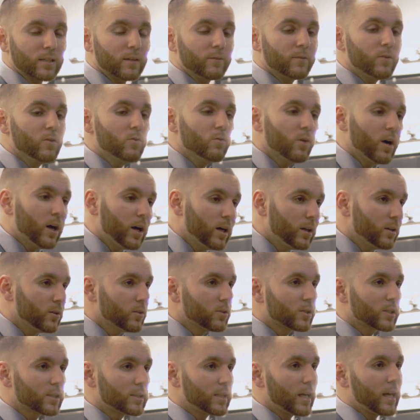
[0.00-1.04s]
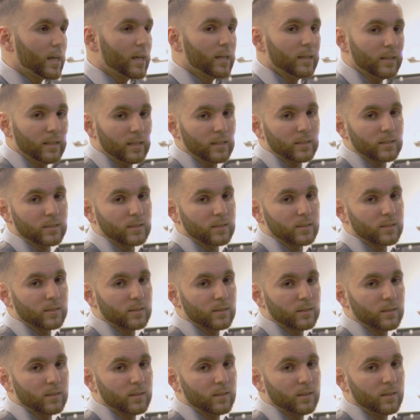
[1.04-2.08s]
If you understand this,
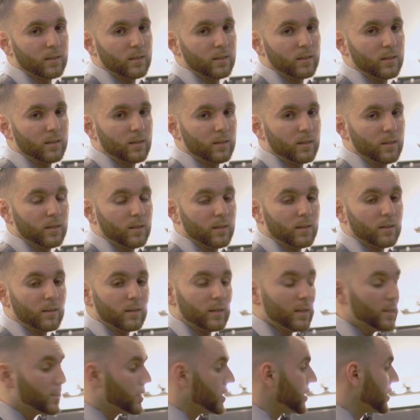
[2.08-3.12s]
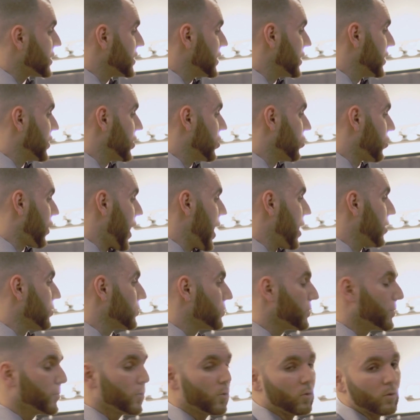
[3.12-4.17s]
this is the
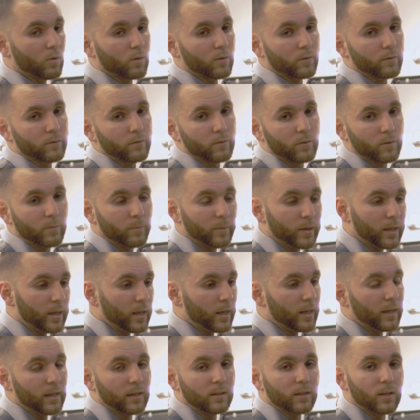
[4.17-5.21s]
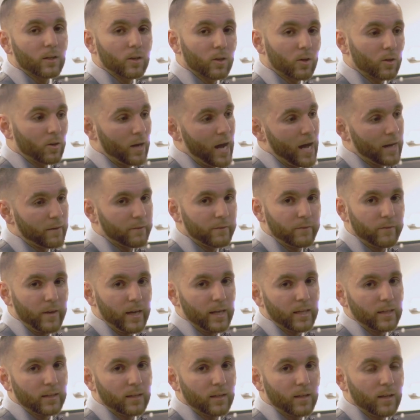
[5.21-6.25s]
ground floor for beginning to learn how to
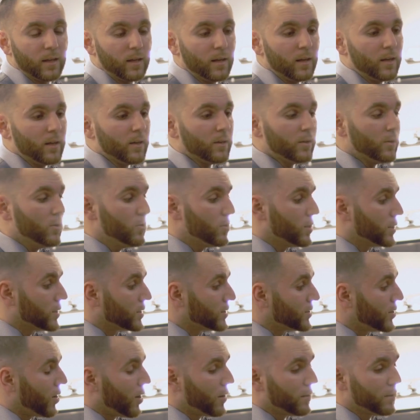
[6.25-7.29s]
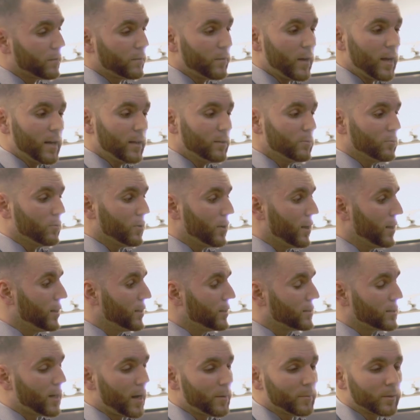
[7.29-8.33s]
fade. You can start fading with
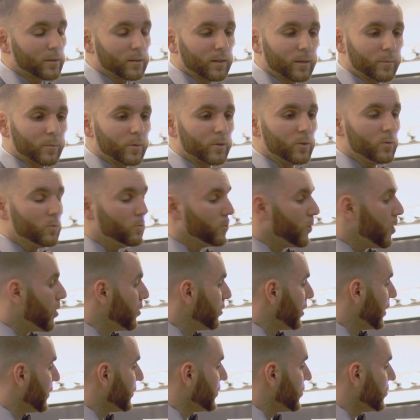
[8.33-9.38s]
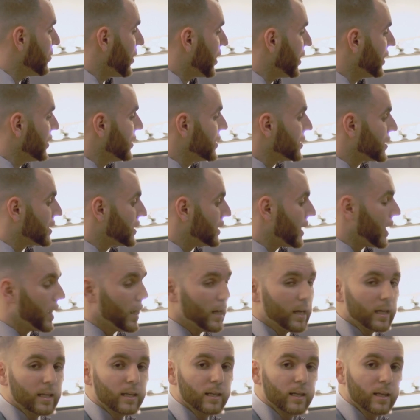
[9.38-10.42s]
any type of clipper you want if you
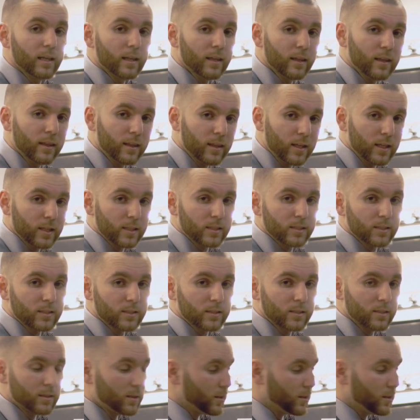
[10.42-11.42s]
understand this.